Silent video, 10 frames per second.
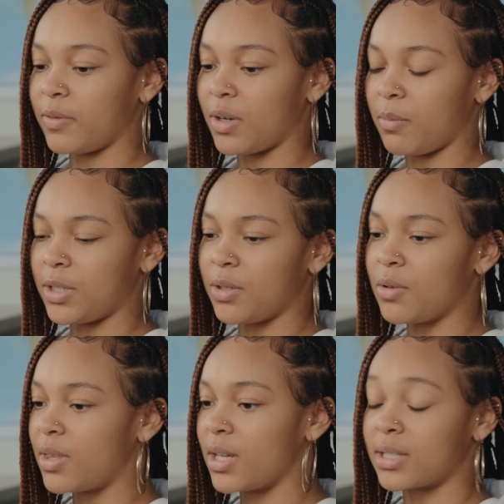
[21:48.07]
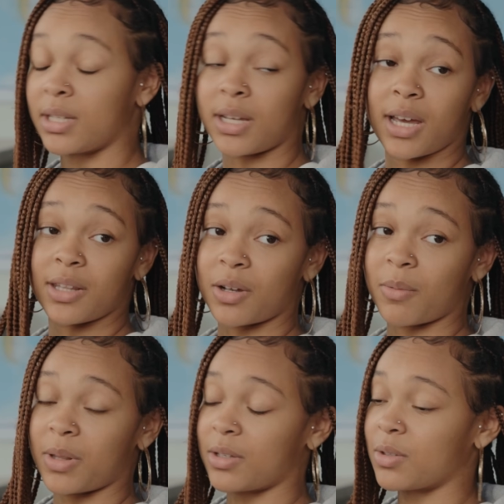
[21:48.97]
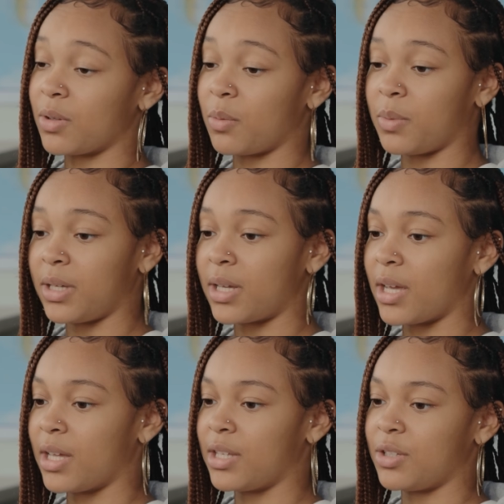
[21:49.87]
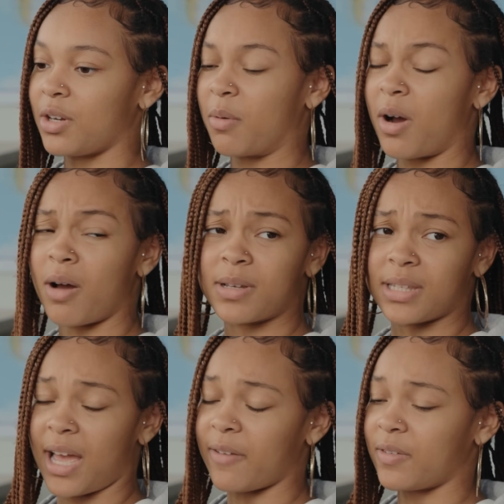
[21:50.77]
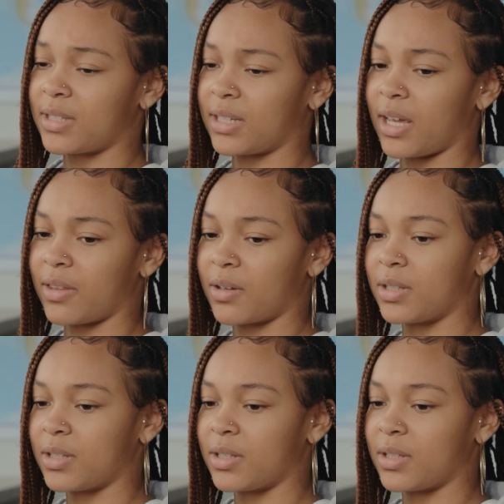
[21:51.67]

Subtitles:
We do things together, whether it's on the weekends, we're always laughing together.